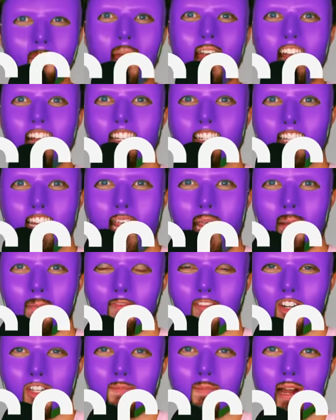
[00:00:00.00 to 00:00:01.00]

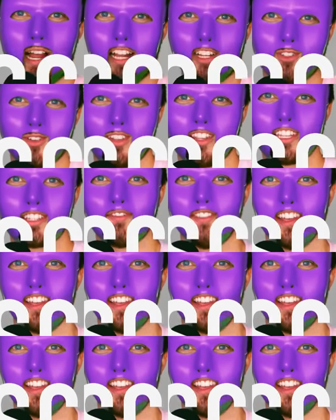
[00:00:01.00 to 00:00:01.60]
Manscaped for sponsoring this